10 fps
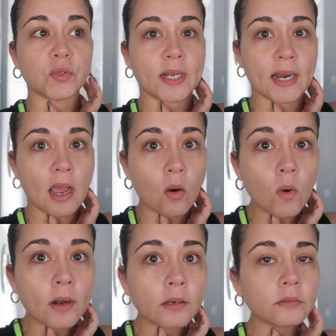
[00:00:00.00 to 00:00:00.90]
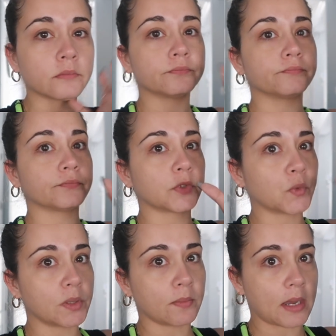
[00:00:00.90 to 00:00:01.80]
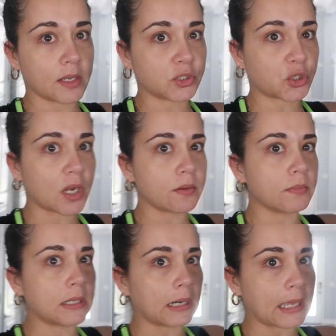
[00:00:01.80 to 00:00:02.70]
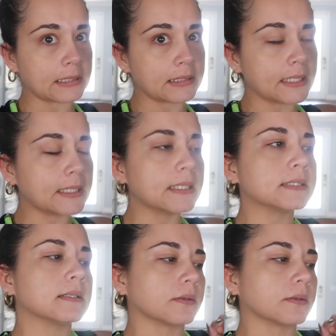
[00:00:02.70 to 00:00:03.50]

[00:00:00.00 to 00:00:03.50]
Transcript: do an hour with my treadmill like this.